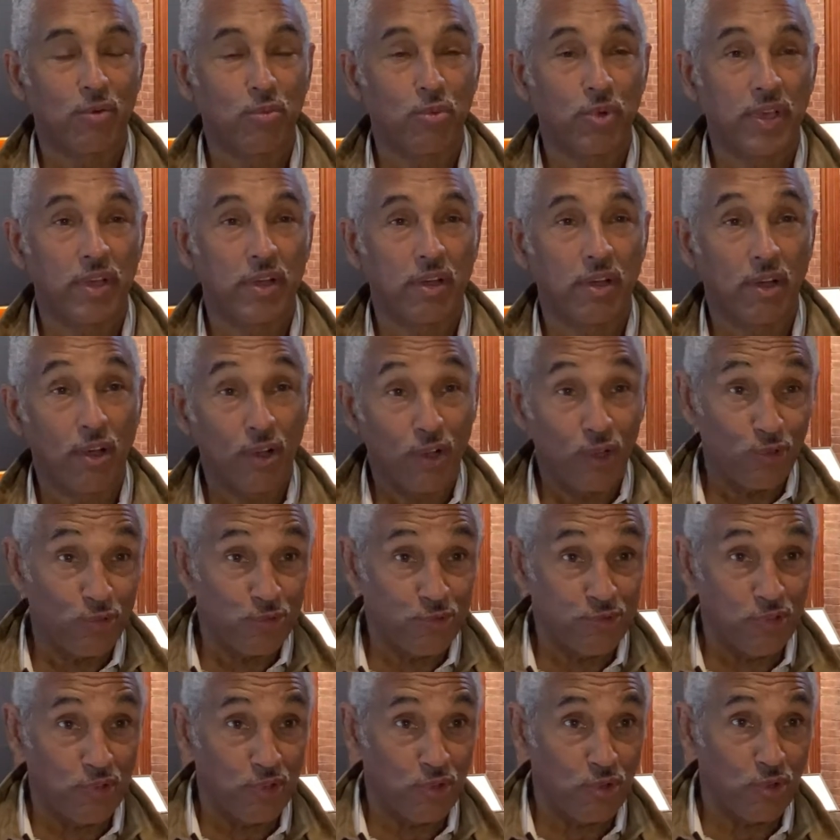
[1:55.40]
We are
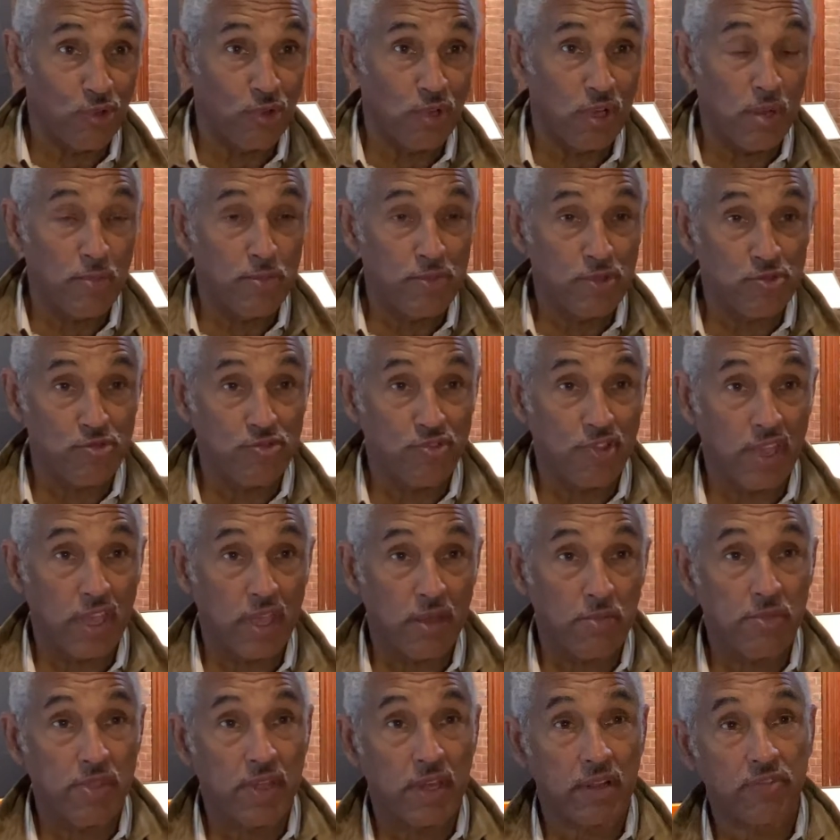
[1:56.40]
also a
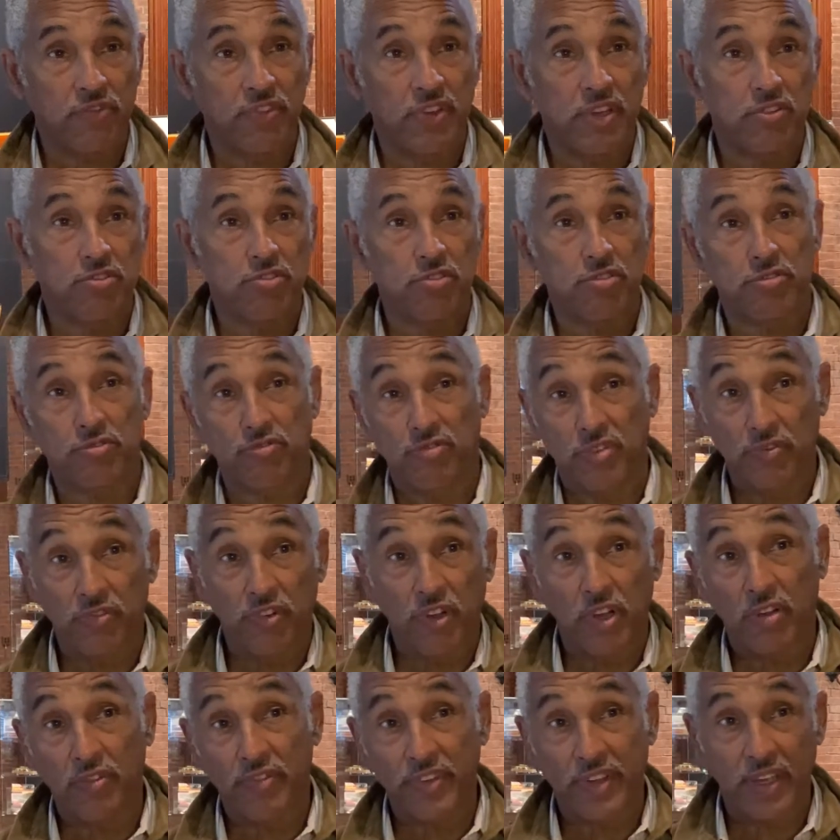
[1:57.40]
museum that features
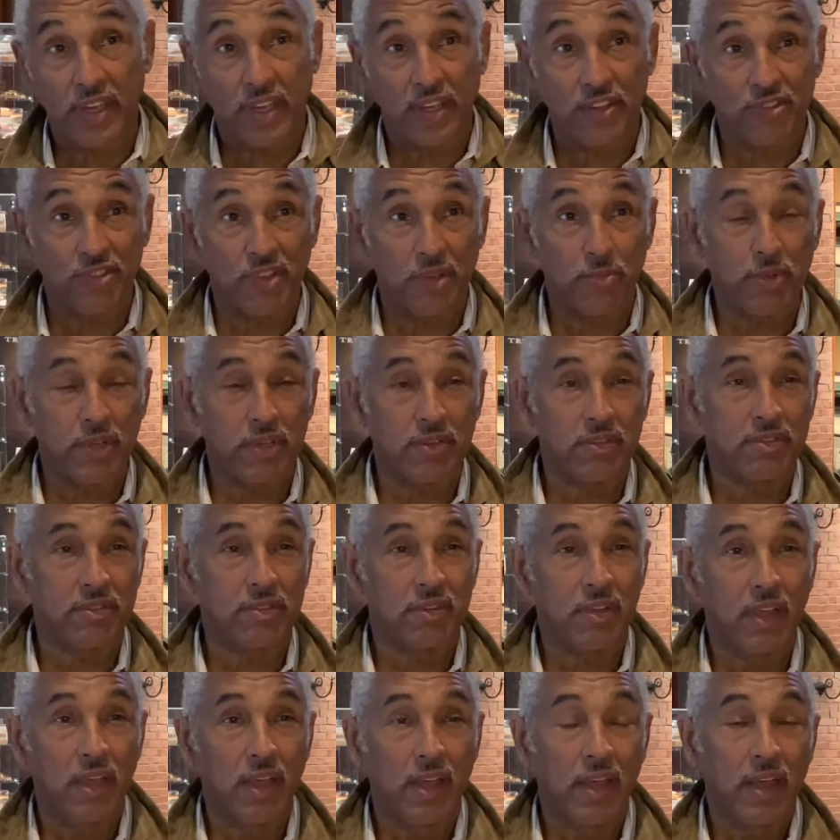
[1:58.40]
revolving exhibits,
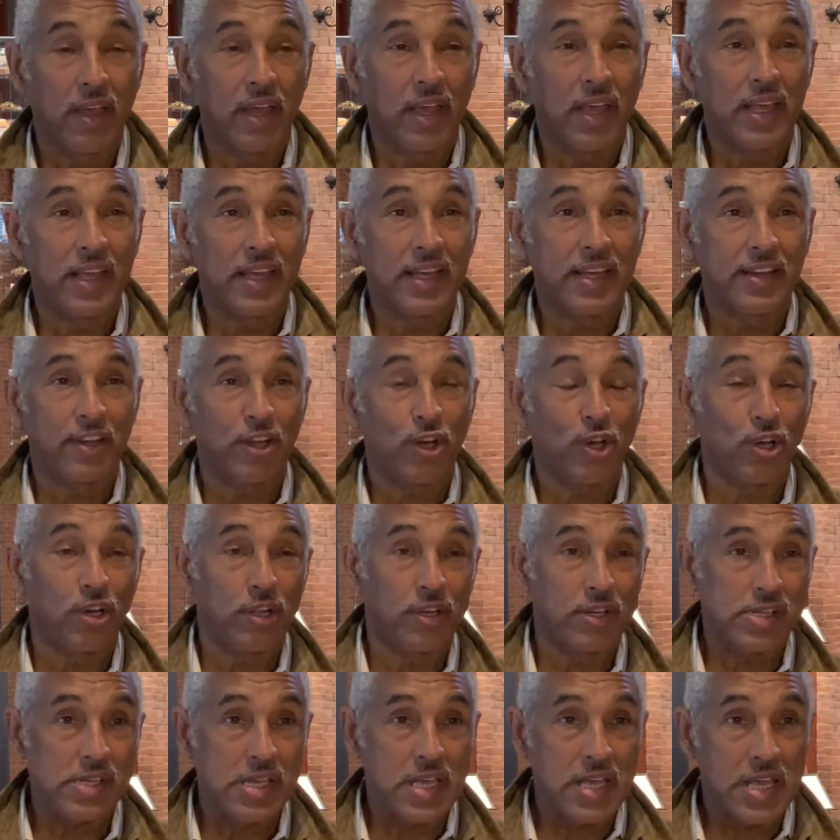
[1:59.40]
and
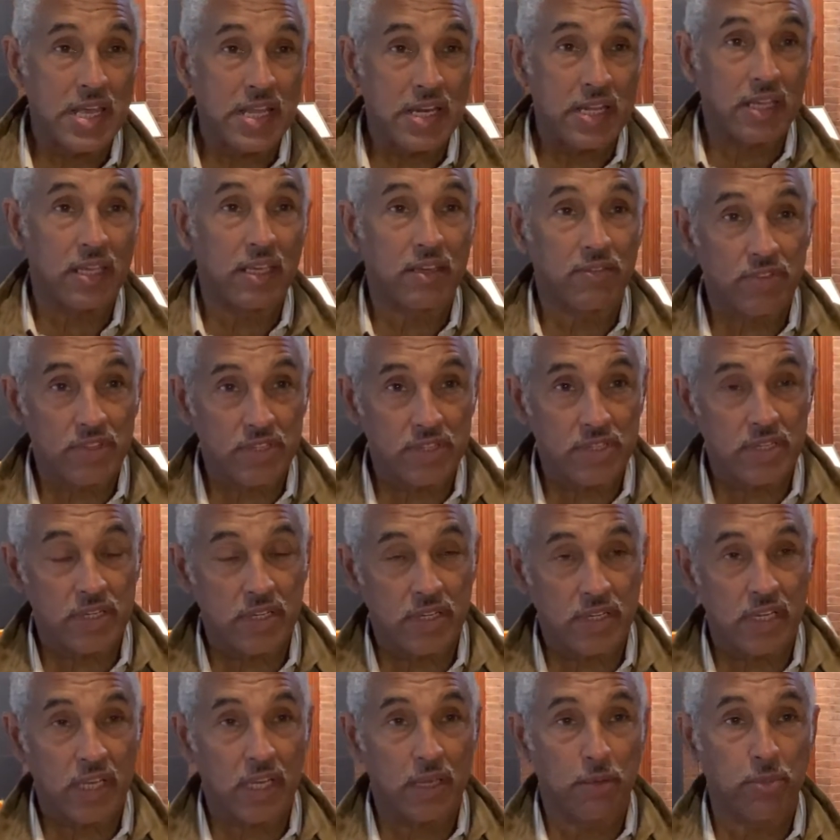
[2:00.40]
on any given
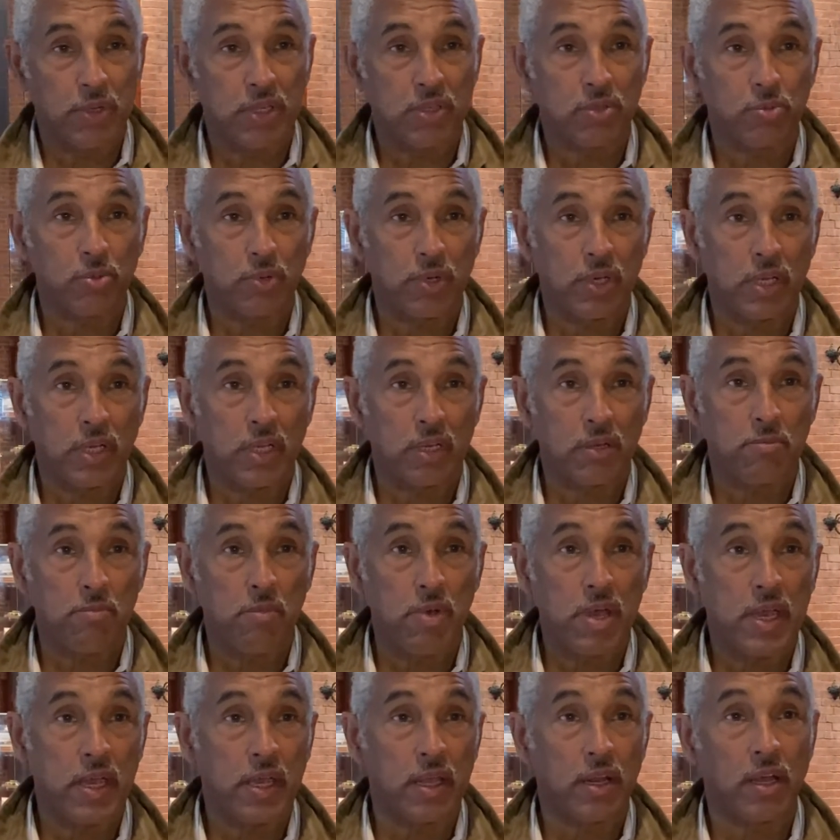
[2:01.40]
Sunday between
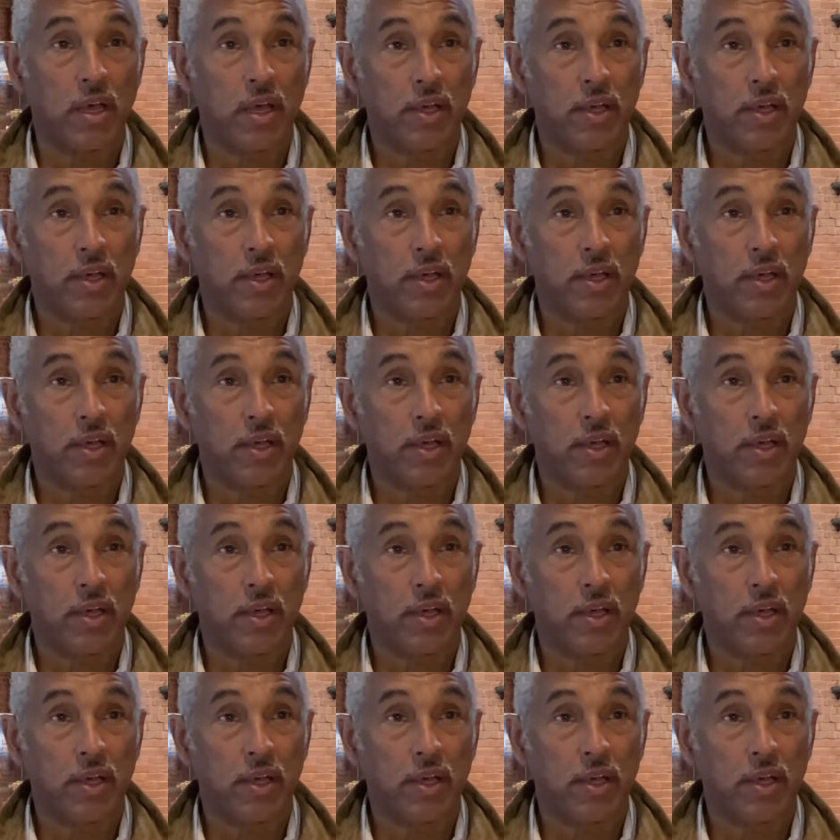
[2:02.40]
May and